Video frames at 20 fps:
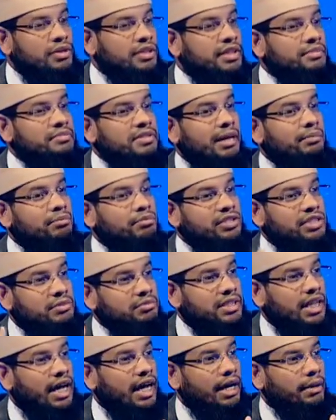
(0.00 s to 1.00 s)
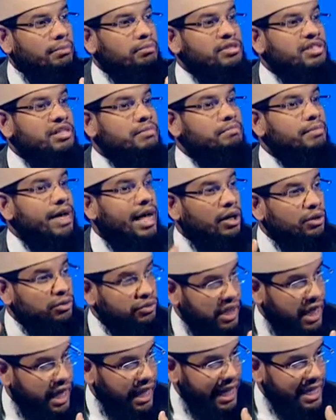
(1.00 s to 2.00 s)
sometimes Muslim males
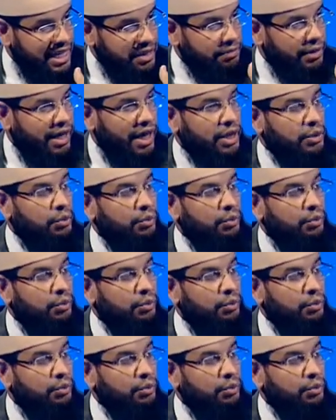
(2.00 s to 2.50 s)
are getting married